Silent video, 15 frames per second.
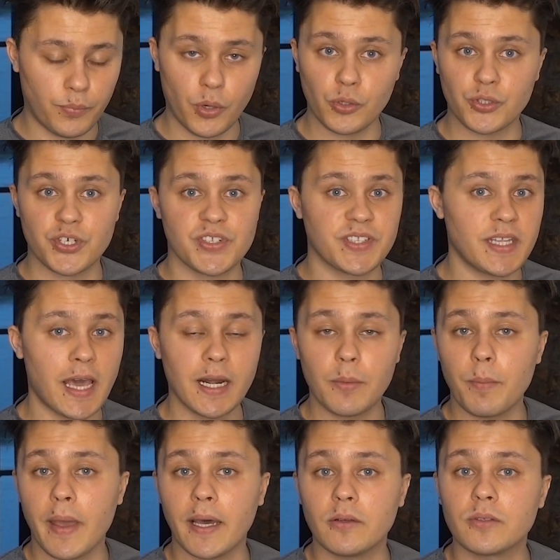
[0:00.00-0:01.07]
purchased that
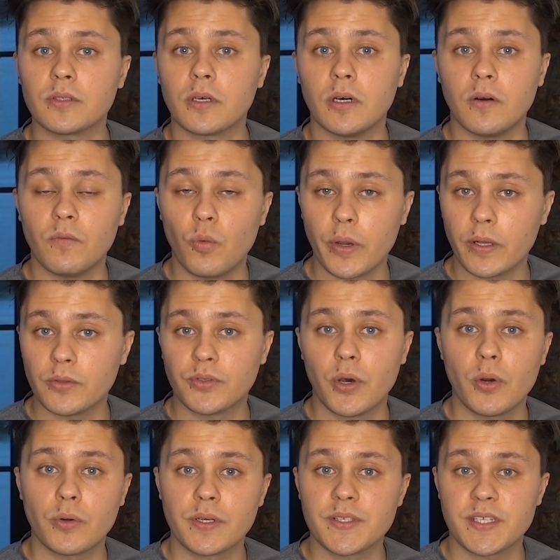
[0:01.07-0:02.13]
amount of whale
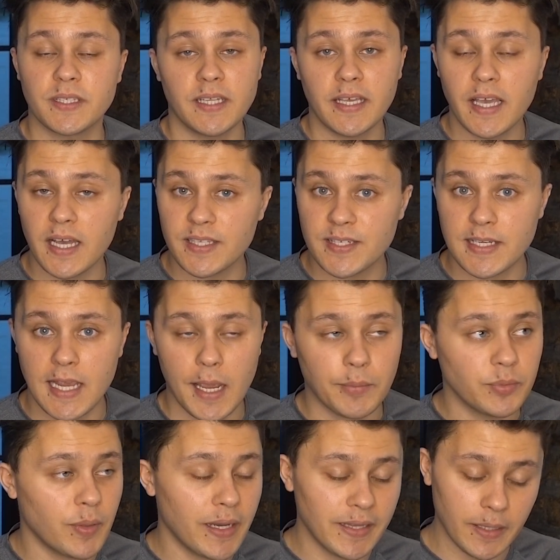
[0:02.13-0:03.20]
tokens that they got scammed by.